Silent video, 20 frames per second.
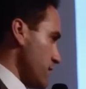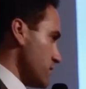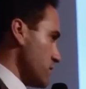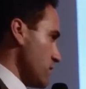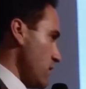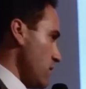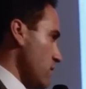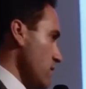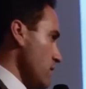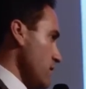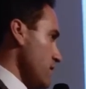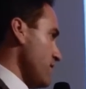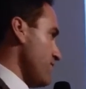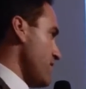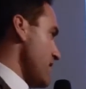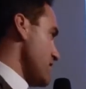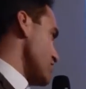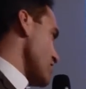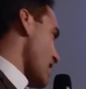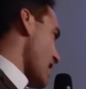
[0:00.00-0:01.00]
So if
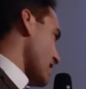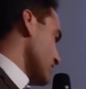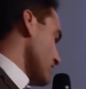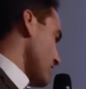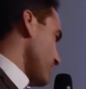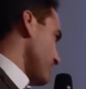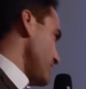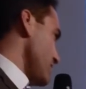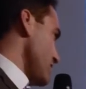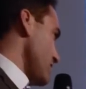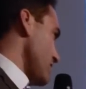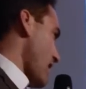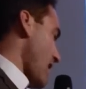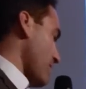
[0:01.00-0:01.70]
they jack up the